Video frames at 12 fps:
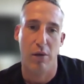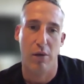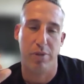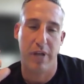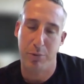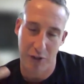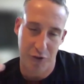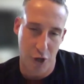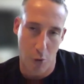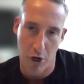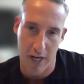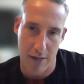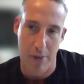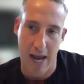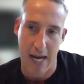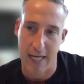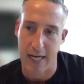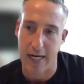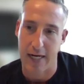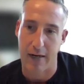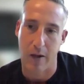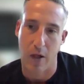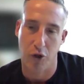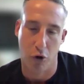People that don't work in banking
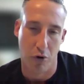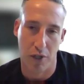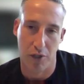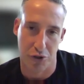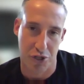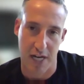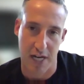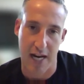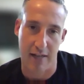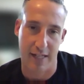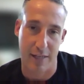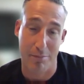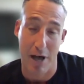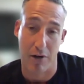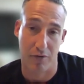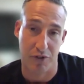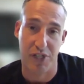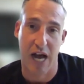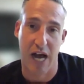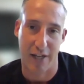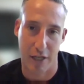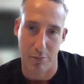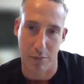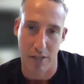don't understand the amount of
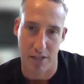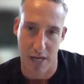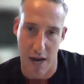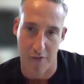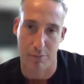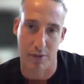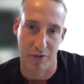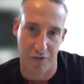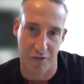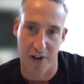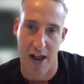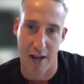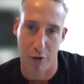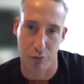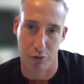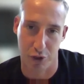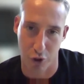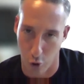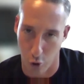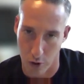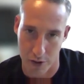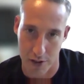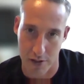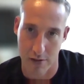documents that have to be filed with
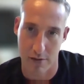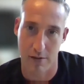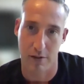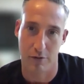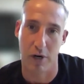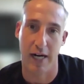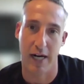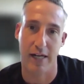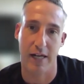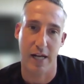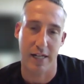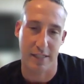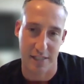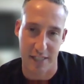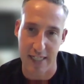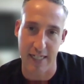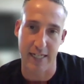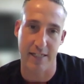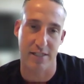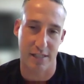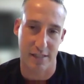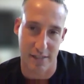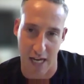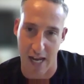courts, right? Deeds,
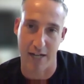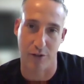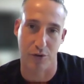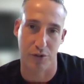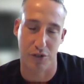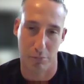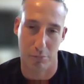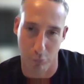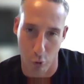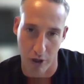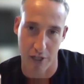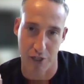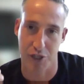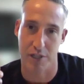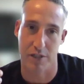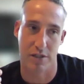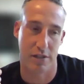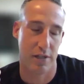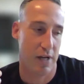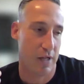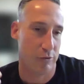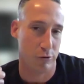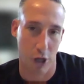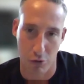titles, mortgages,
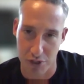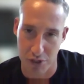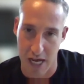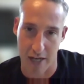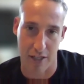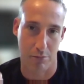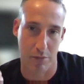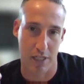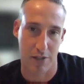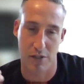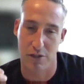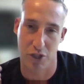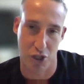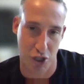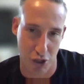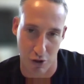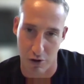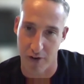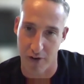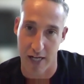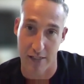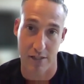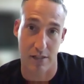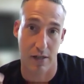loan documents,
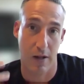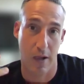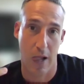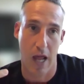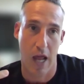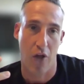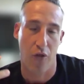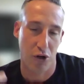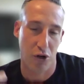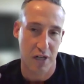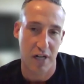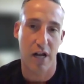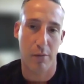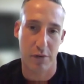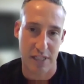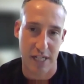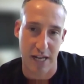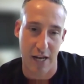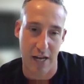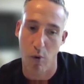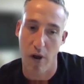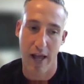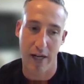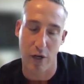surveys. There's going to come a day
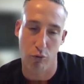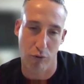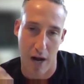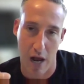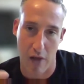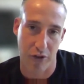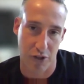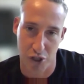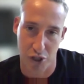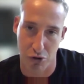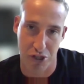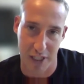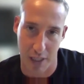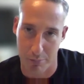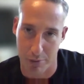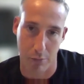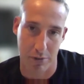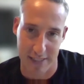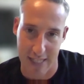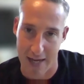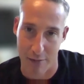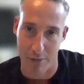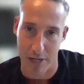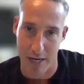when rather than searching a public
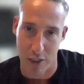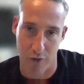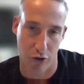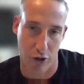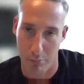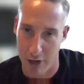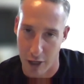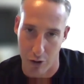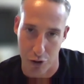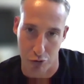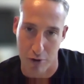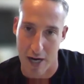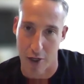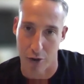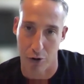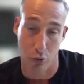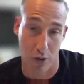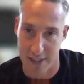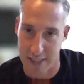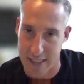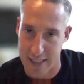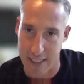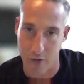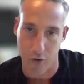database for a marriage record or a
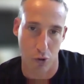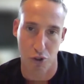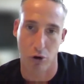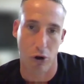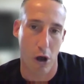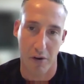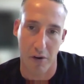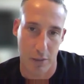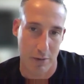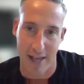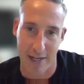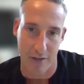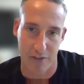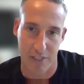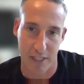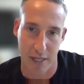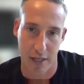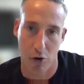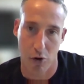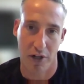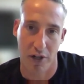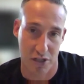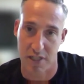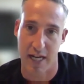deed, those are all going to be NFTs on
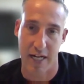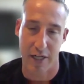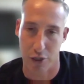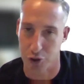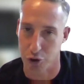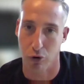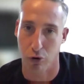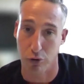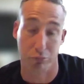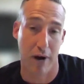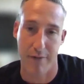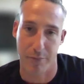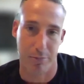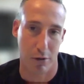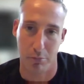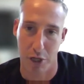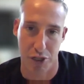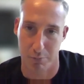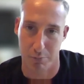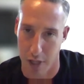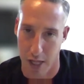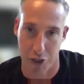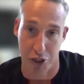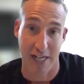a state controlled private permission
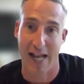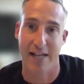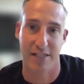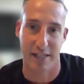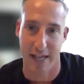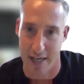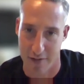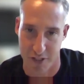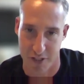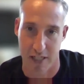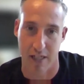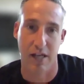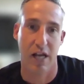blockchain as an NFT.